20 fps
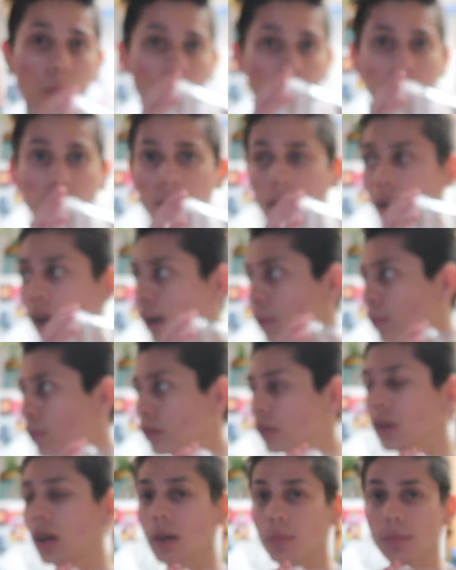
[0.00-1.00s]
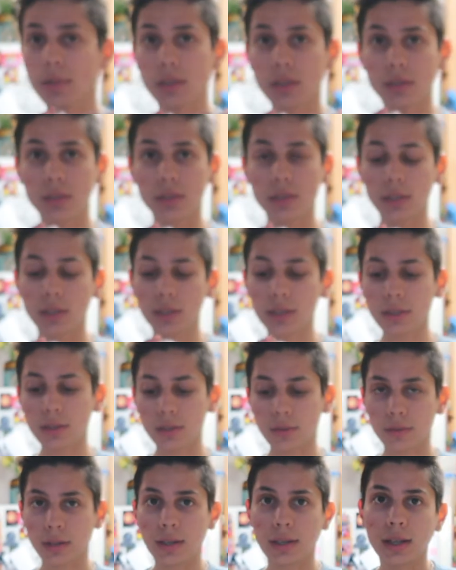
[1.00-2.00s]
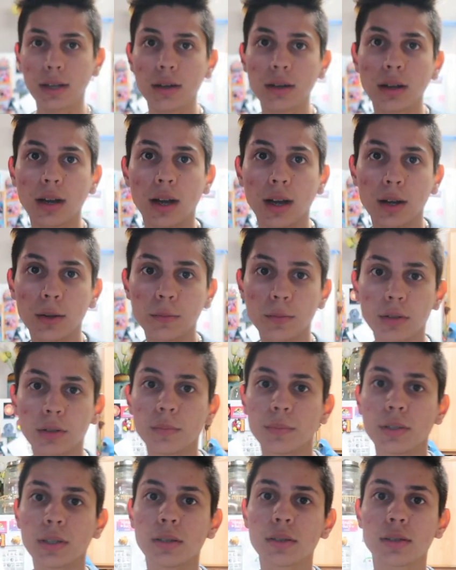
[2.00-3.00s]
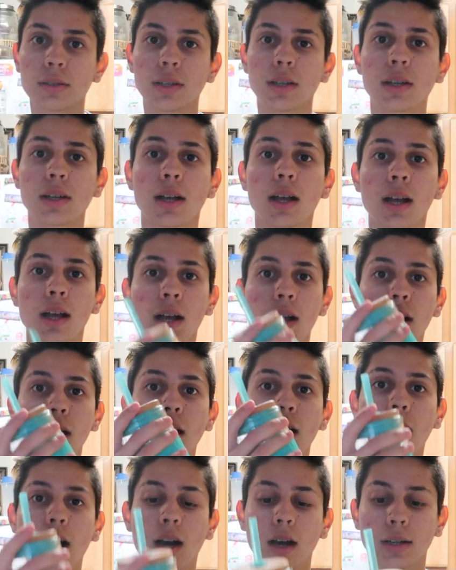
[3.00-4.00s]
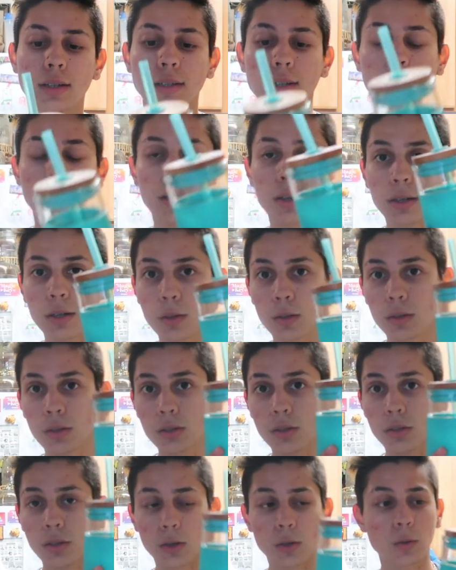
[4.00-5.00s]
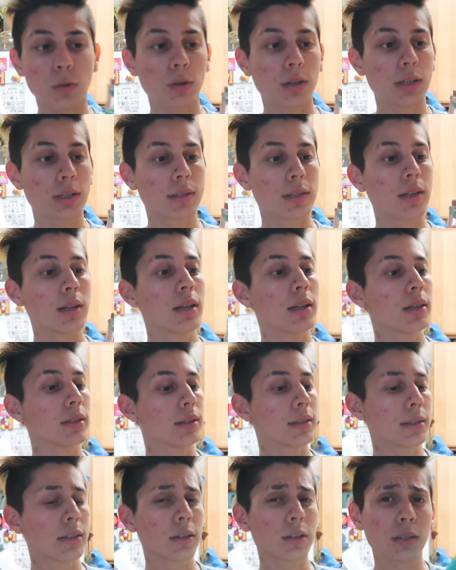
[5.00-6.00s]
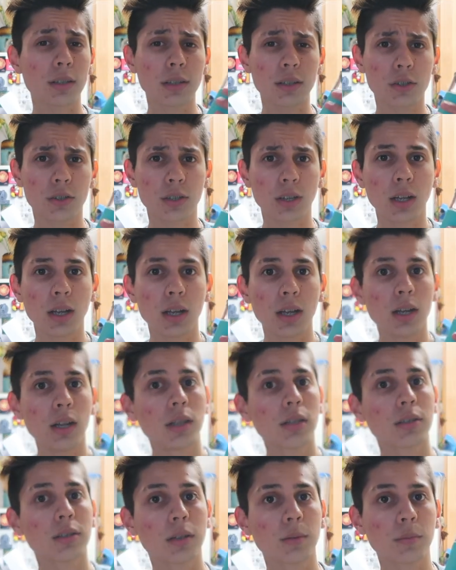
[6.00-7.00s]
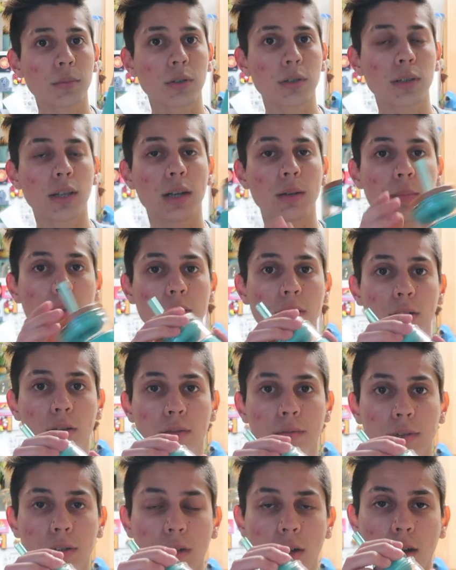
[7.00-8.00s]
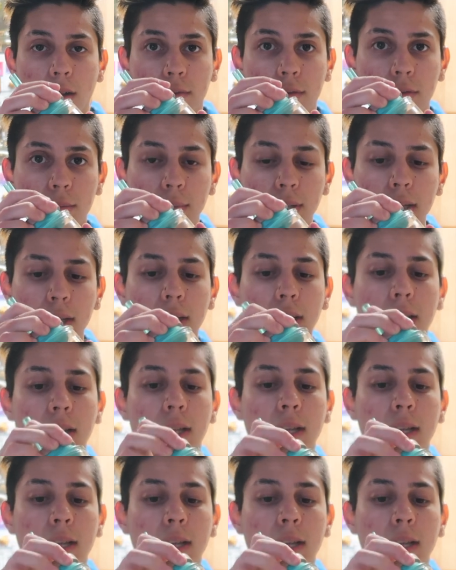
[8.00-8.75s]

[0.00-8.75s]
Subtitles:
But I will not be using this right now. I will be using another turquoise tealish tumbler that my girlfriend got for me.